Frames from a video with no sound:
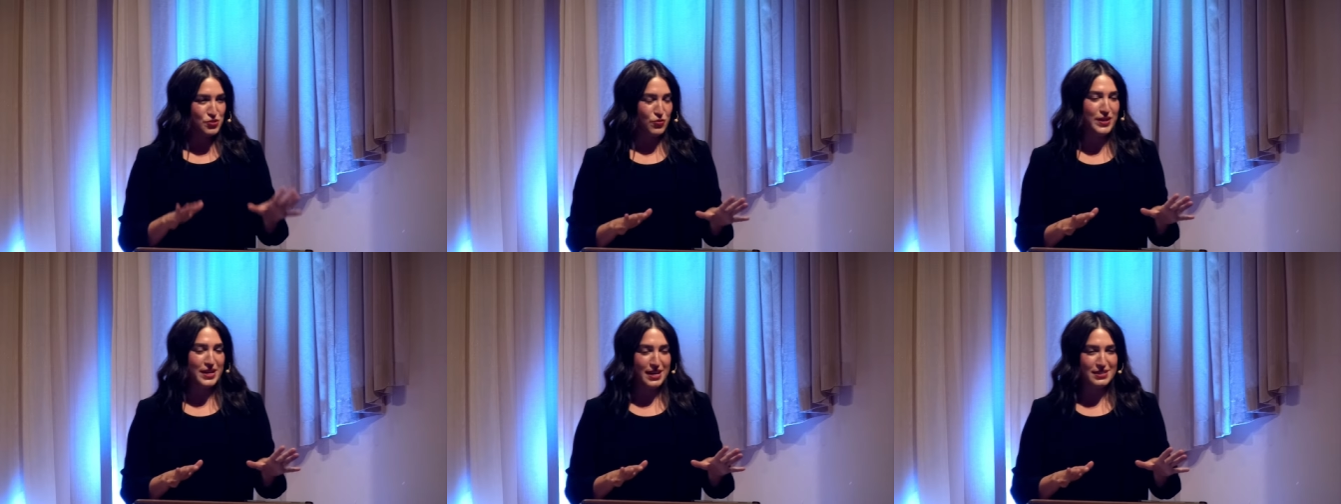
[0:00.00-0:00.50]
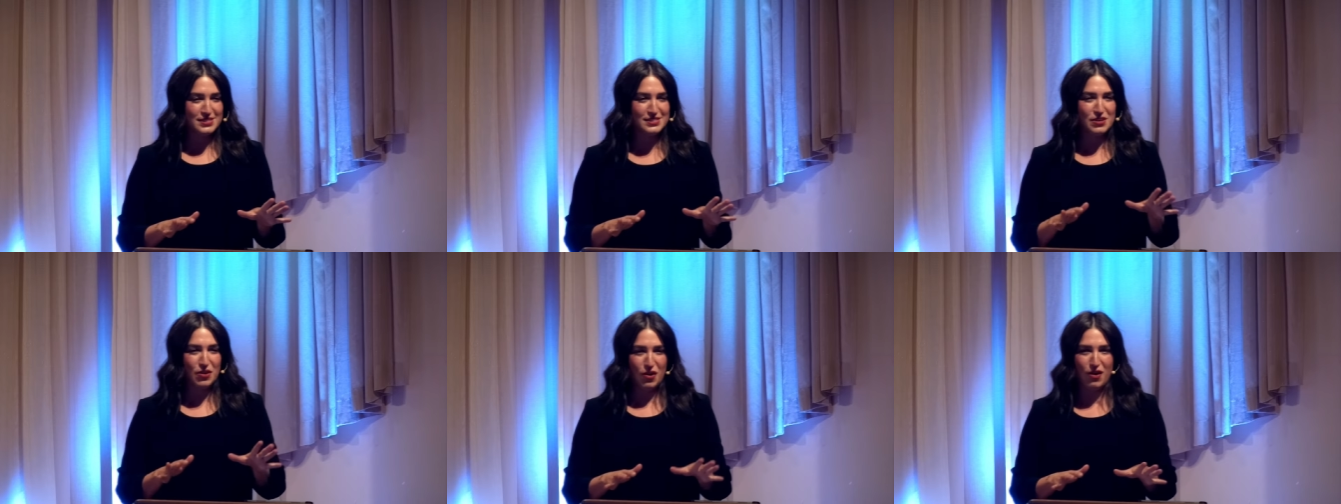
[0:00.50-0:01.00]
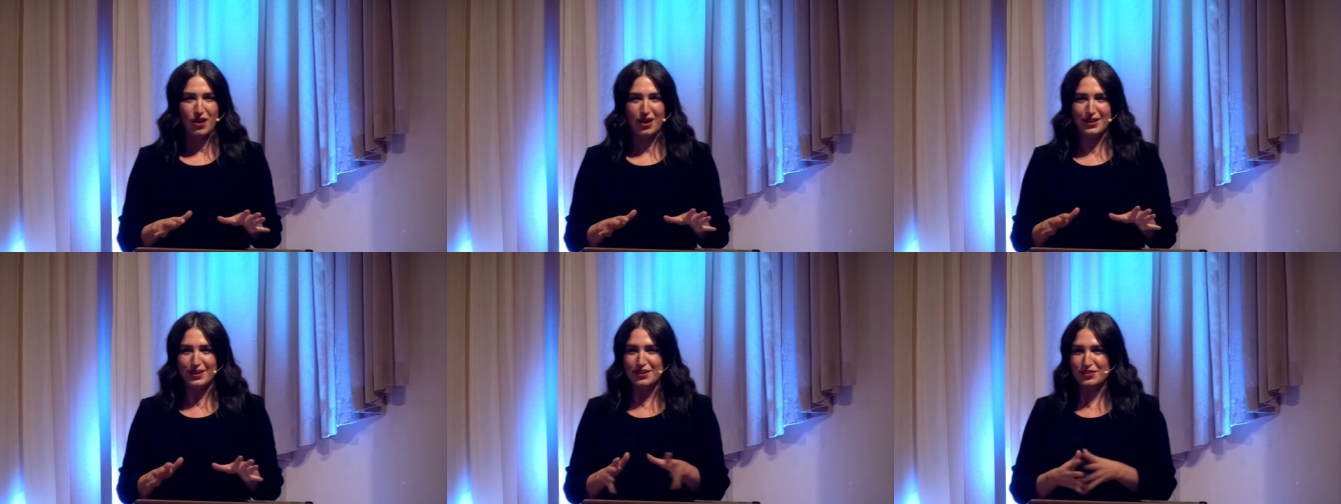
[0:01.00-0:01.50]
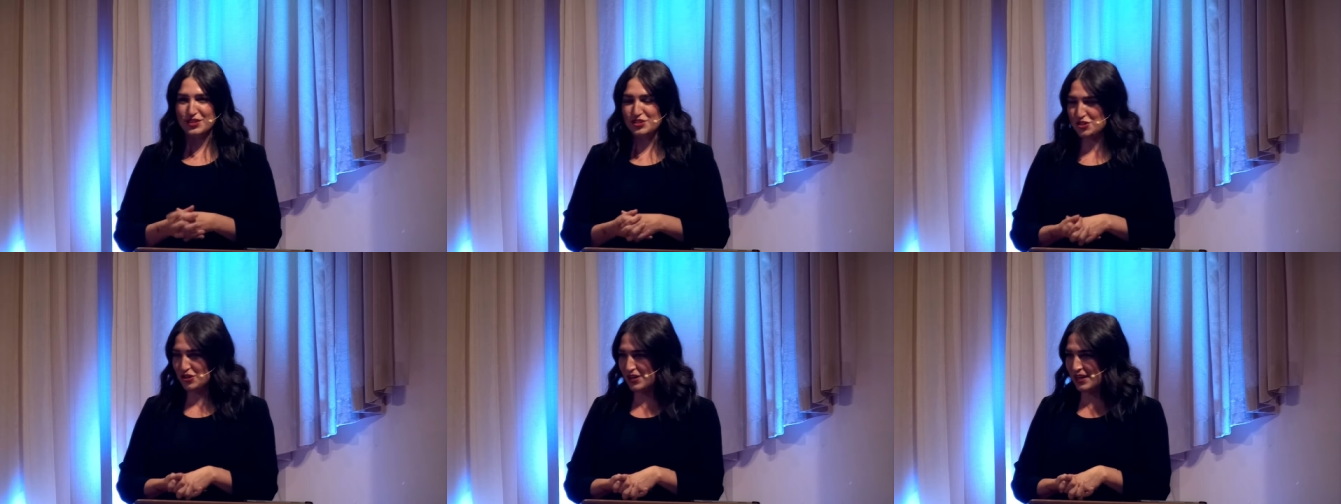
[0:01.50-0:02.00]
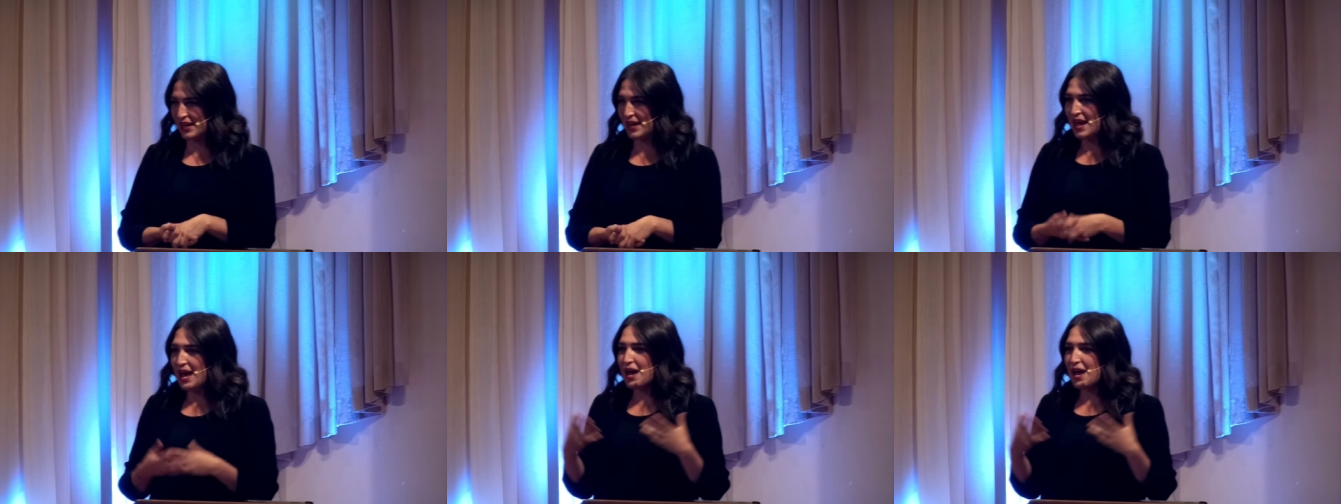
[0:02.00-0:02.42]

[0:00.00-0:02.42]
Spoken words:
join us on the journey.